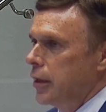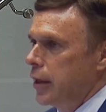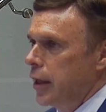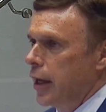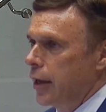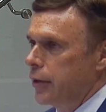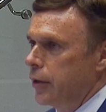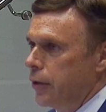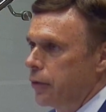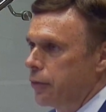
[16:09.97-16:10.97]
he had to
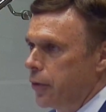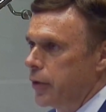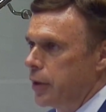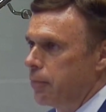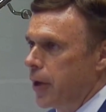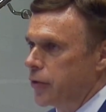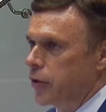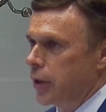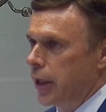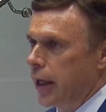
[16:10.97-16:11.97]
go through a
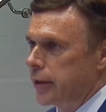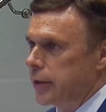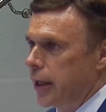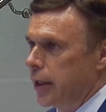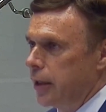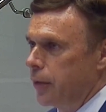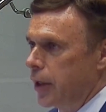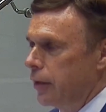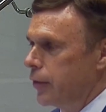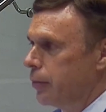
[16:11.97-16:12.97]
depression and anxiety
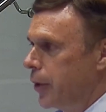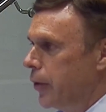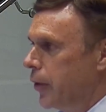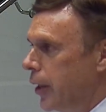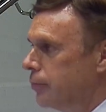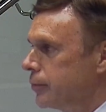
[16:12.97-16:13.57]
recovery program.